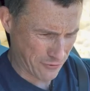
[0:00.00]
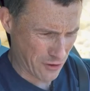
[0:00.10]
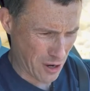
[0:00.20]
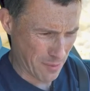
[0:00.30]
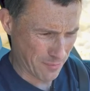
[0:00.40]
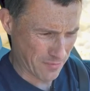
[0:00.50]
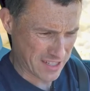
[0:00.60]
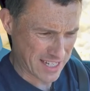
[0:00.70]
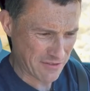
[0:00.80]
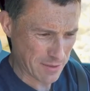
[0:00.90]
from
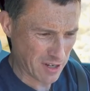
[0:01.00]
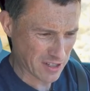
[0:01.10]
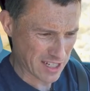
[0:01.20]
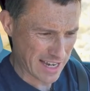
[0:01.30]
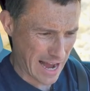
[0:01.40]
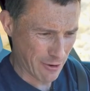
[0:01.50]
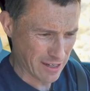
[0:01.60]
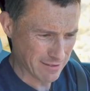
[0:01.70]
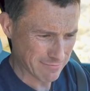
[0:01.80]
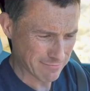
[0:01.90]
70 miles an
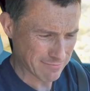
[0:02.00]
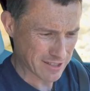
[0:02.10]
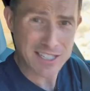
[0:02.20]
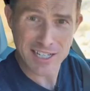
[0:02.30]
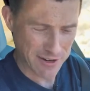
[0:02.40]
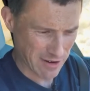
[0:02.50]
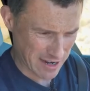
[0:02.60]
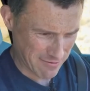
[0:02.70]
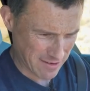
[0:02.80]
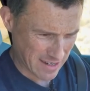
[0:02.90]
hour to
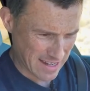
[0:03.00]
0